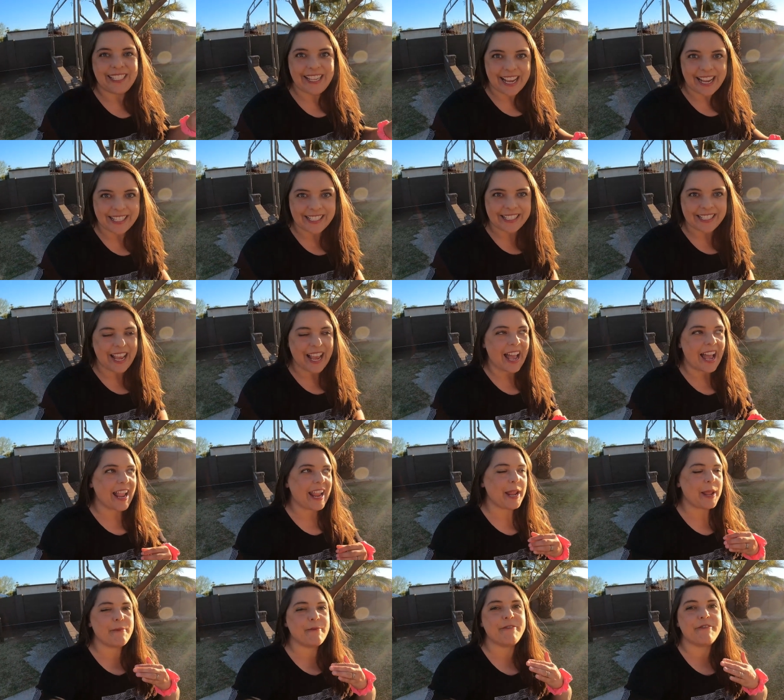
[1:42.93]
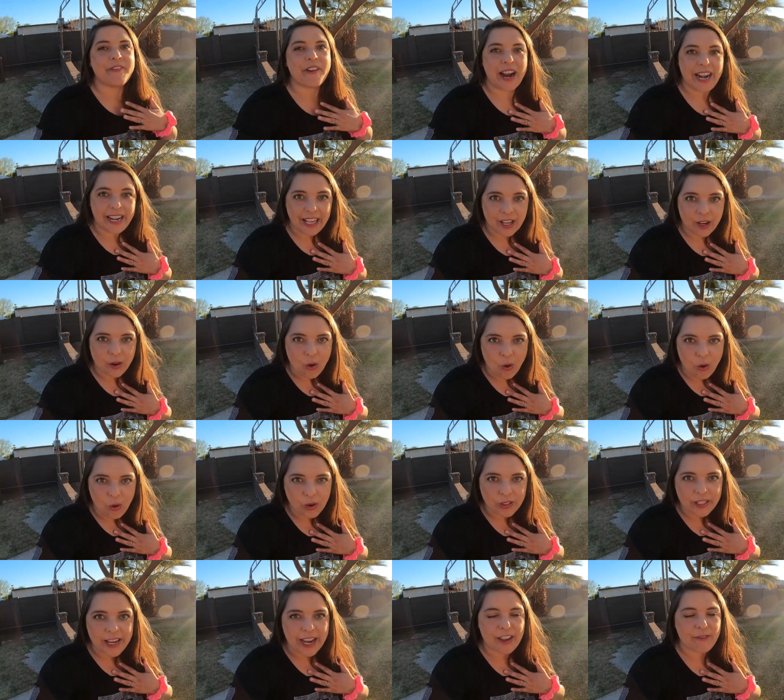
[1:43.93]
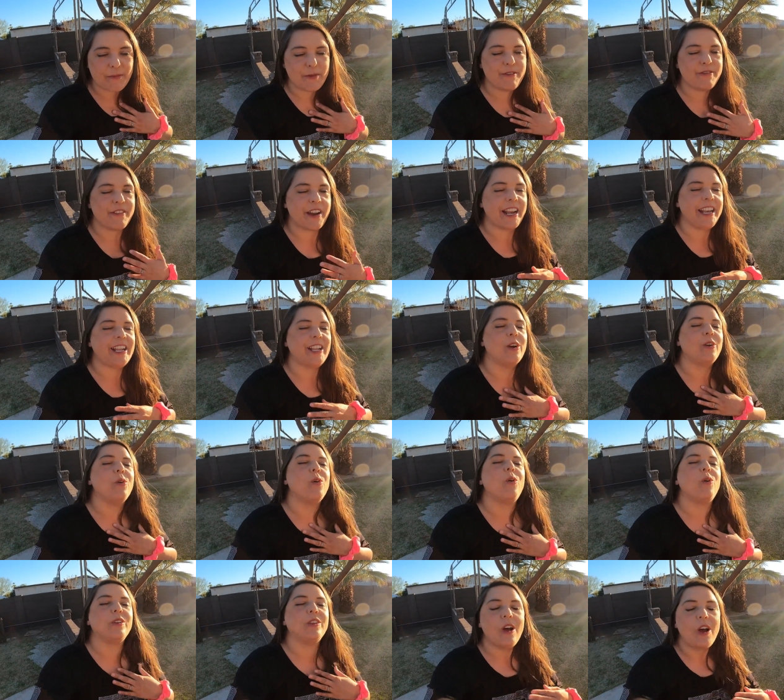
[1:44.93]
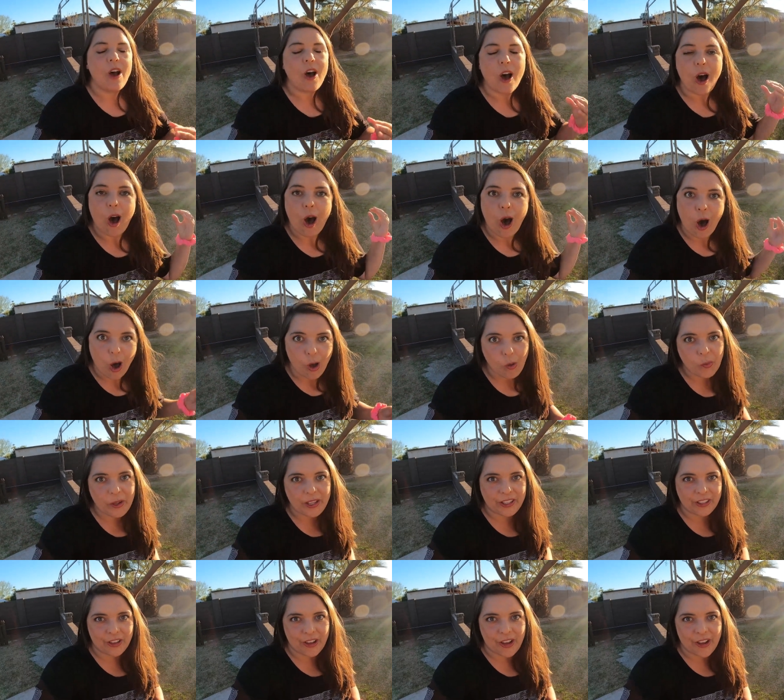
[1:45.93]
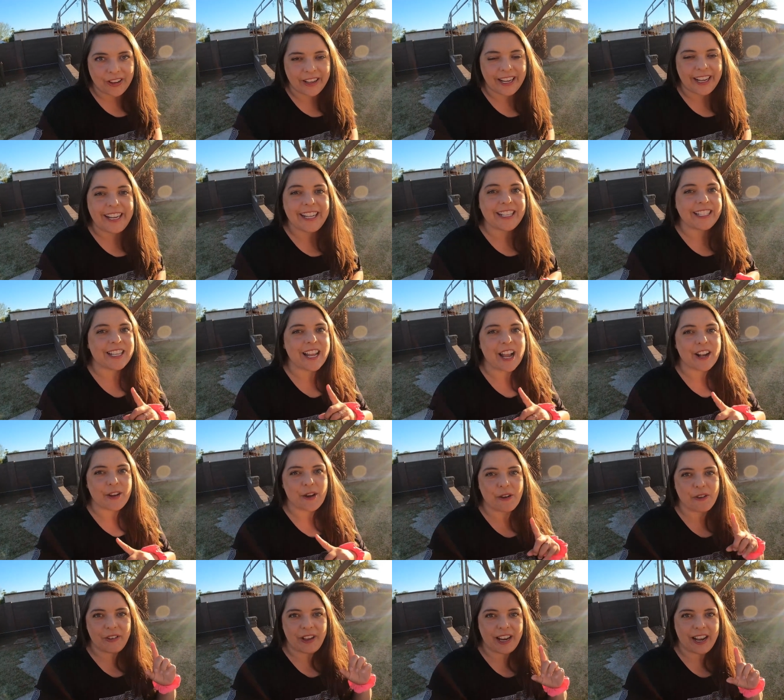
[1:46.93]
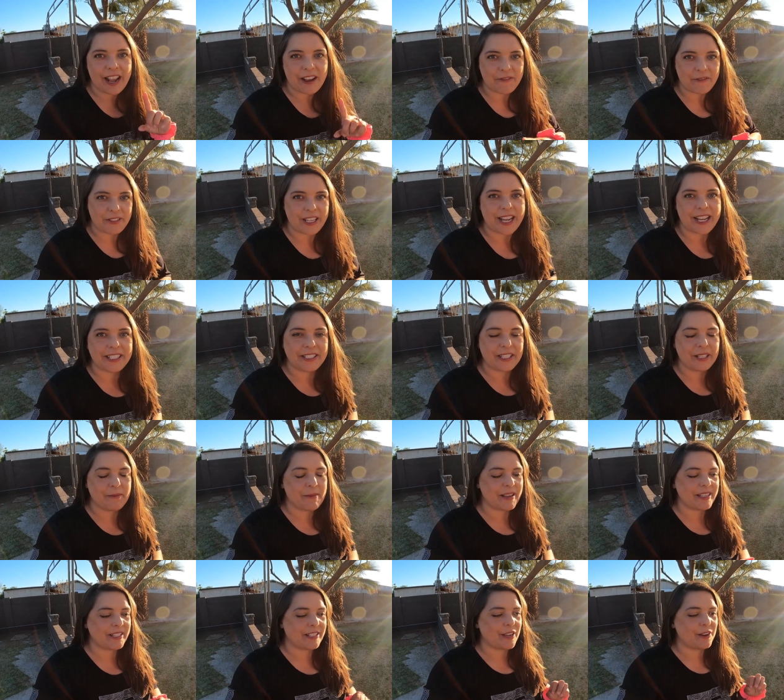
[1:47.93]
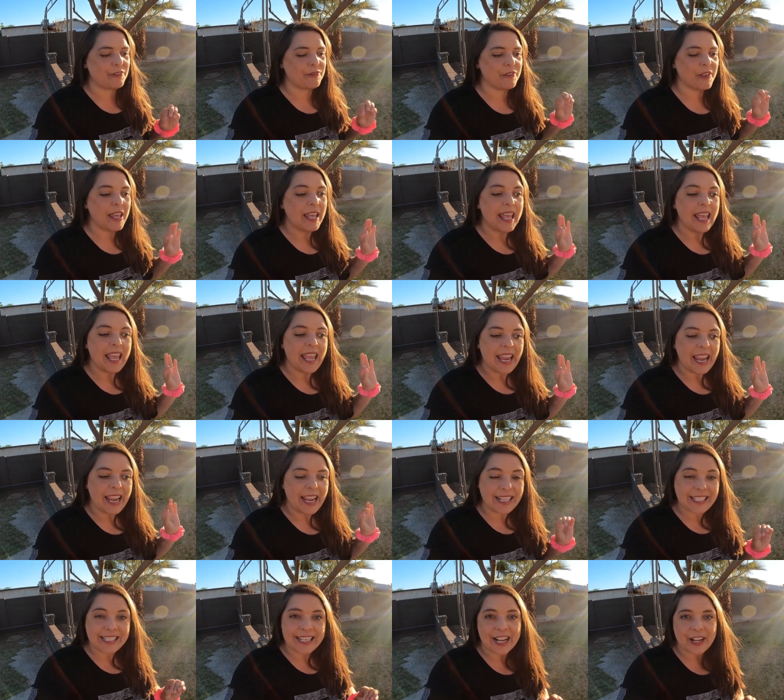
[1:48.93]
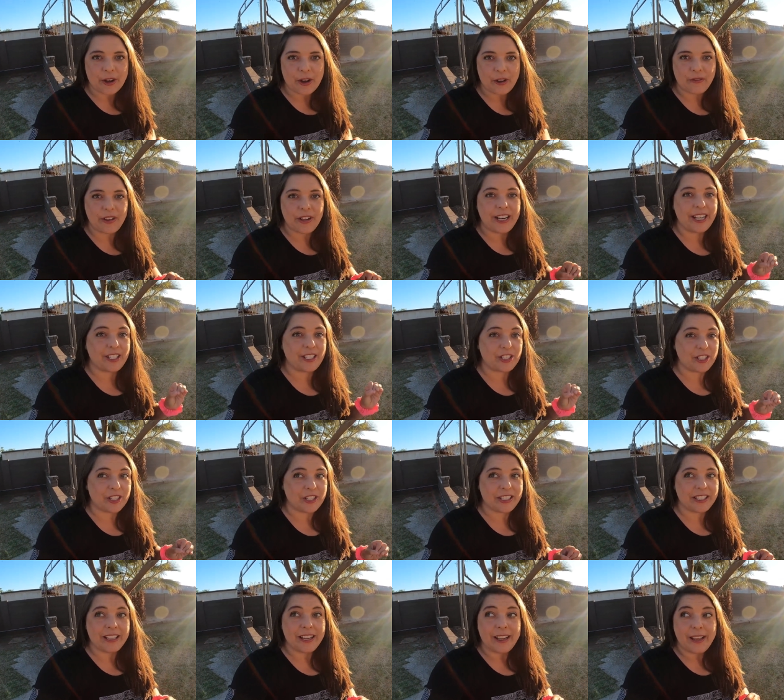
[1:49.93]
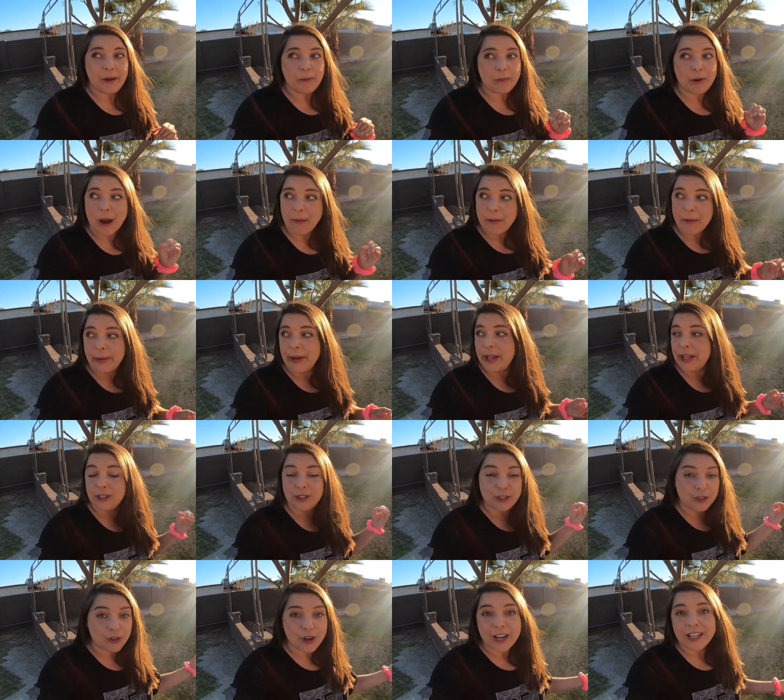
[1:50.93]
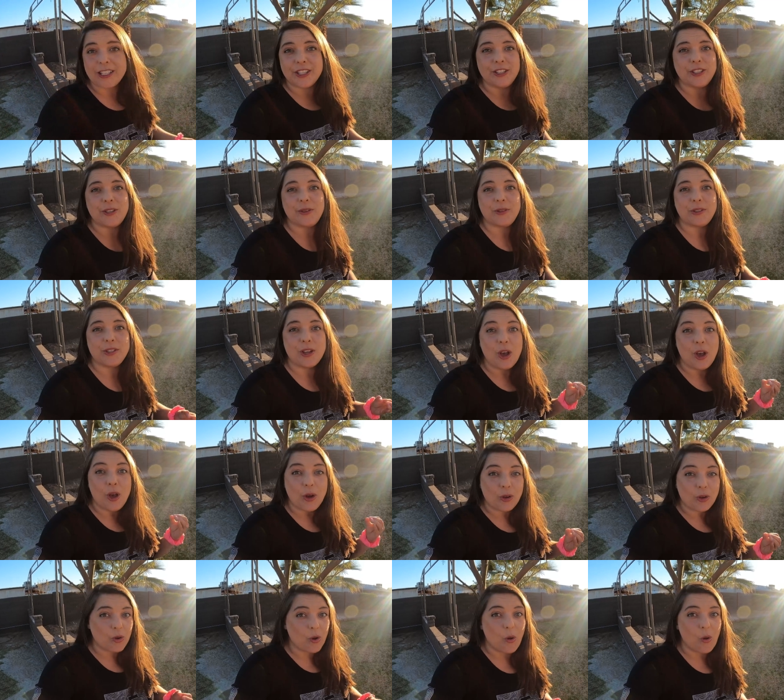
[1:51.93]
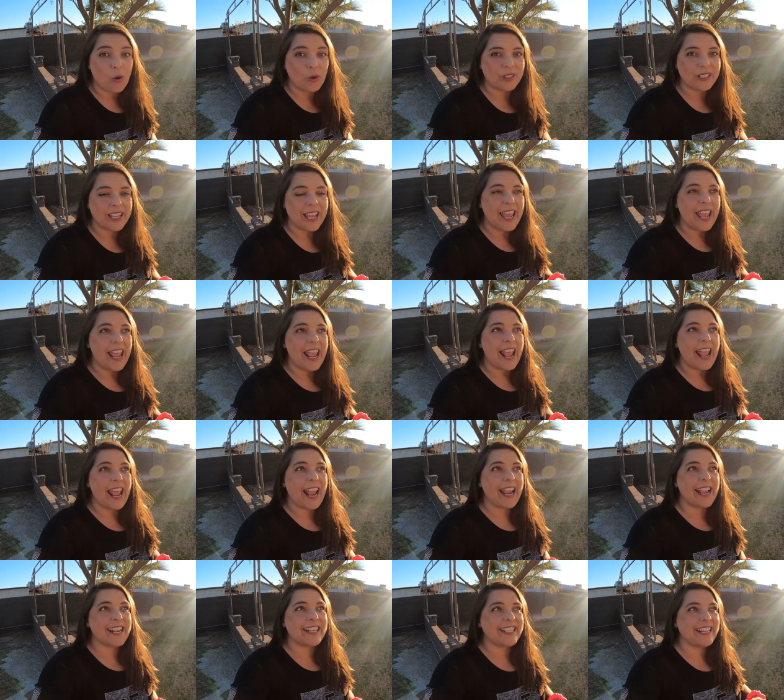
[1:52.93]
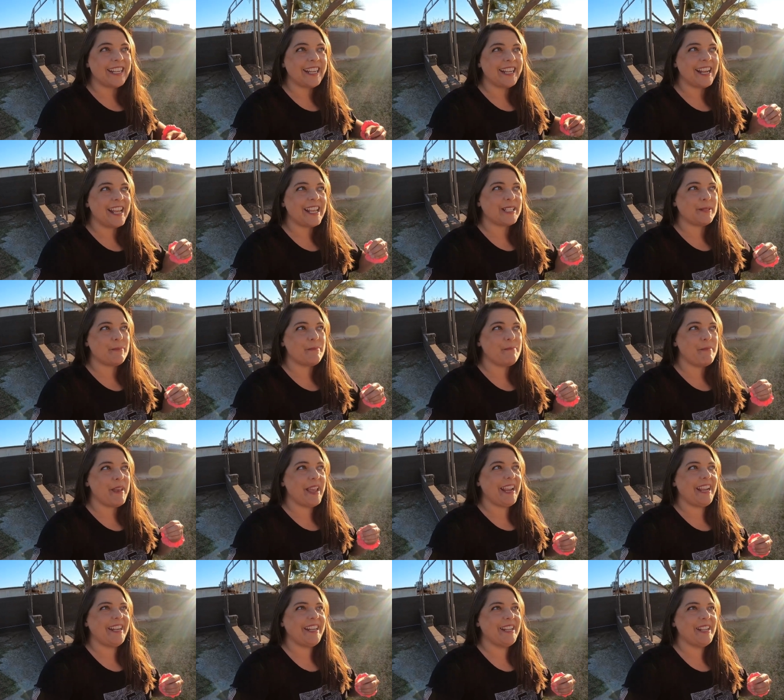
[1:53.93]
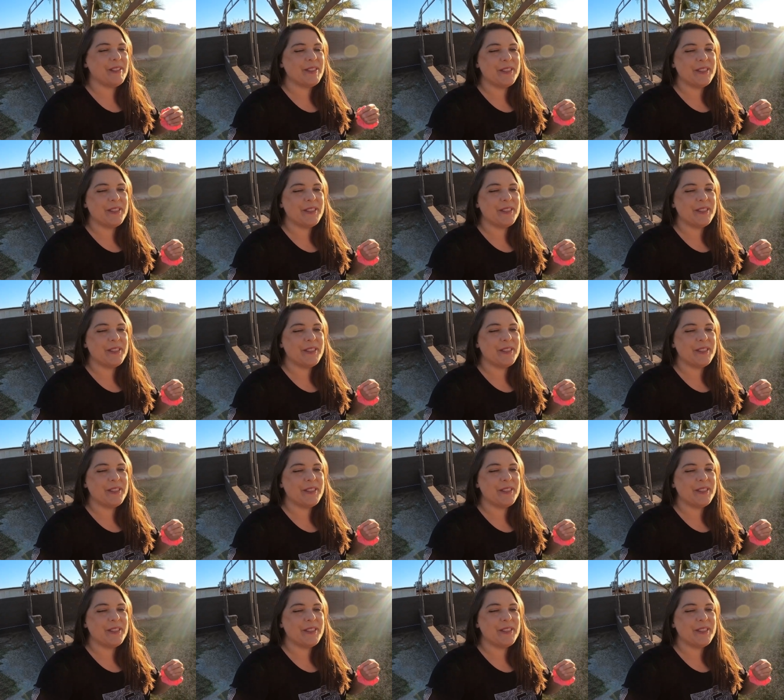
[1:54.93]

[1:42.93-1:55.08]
Yes, I am fighting a cold. I have been fighting a cold all week long. It is not COVID. I've tested myself. It's not COVID. It's just probably a stress induced cold. And it has made